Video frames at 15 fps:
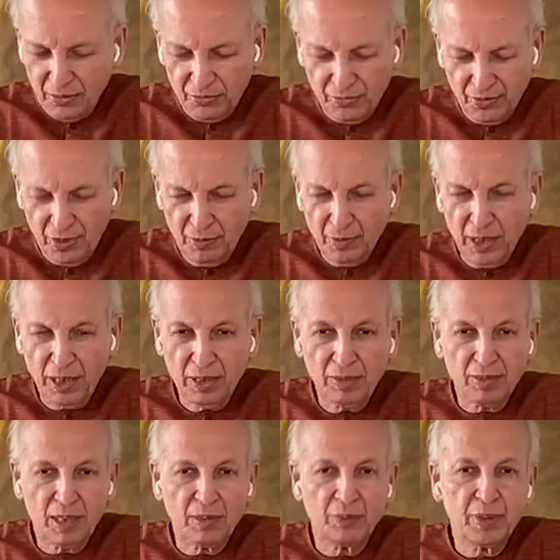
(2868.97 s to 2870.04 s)
female,
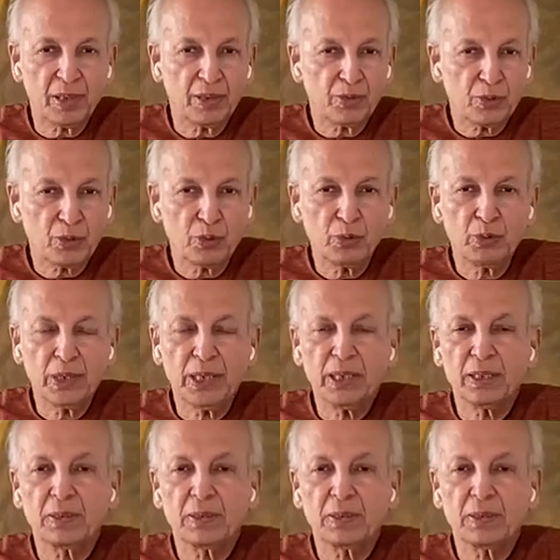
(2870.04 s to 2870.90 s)
right brain is cooling,